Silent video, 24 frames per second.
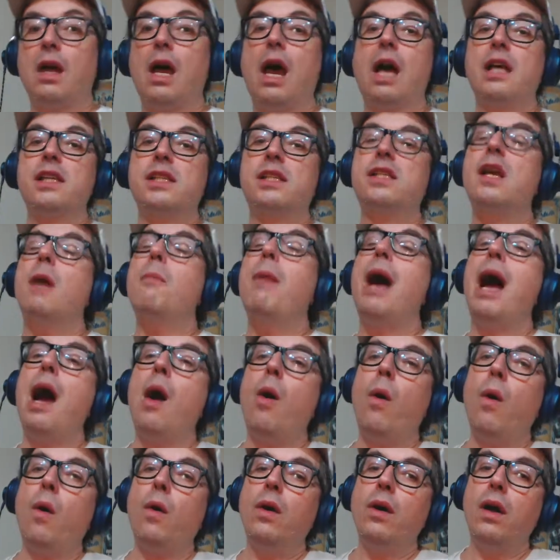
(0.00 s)

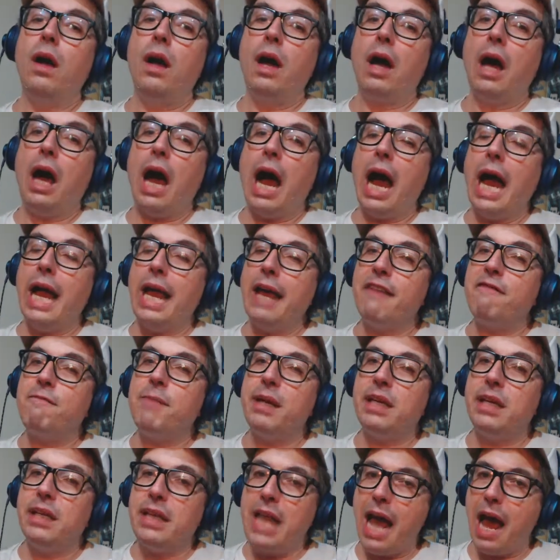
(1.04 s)
Somehow, I have
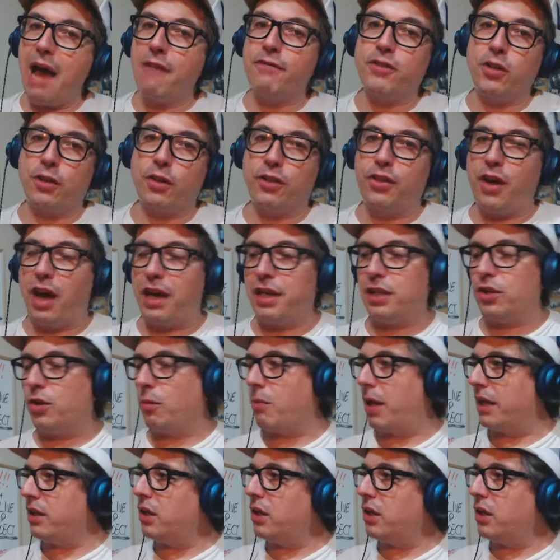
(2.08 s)
been an afterthought in your mind.